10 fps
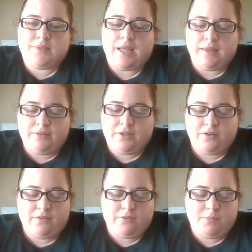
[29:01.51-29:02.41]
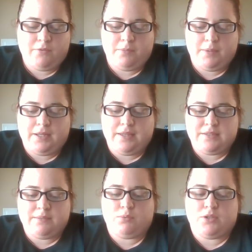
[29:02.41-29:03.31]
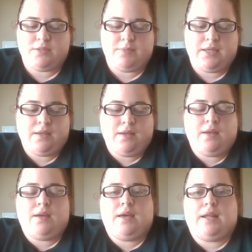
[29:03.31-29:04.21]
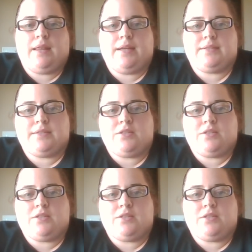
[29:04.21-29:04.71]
I love hearing from everybody that supports me, and I like to